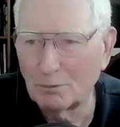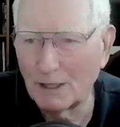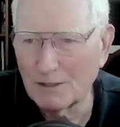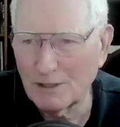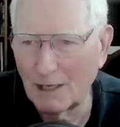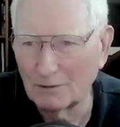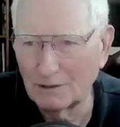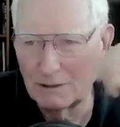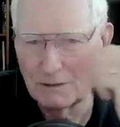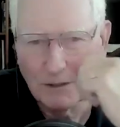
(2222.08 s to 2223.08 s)
breaks out
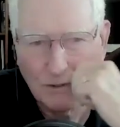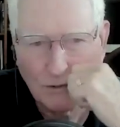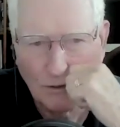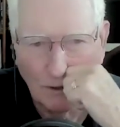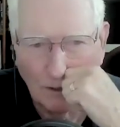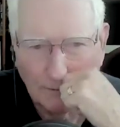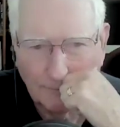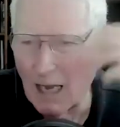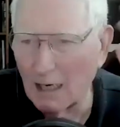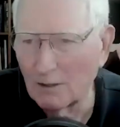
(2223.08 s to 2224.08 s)
into song.
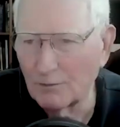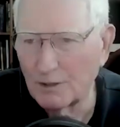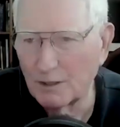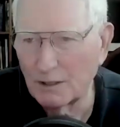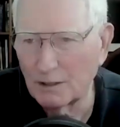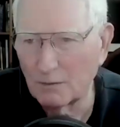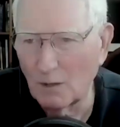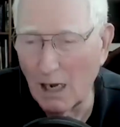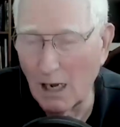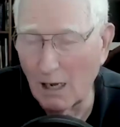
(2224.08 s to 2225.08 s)
I don't think you can.
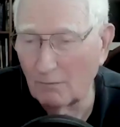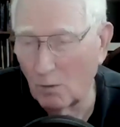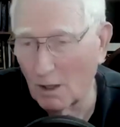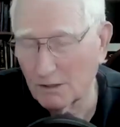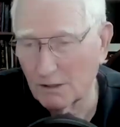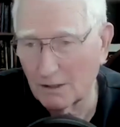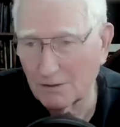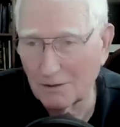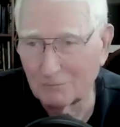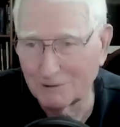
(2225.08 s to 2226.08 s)
I've watched that
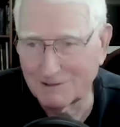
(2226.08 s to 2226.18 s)
several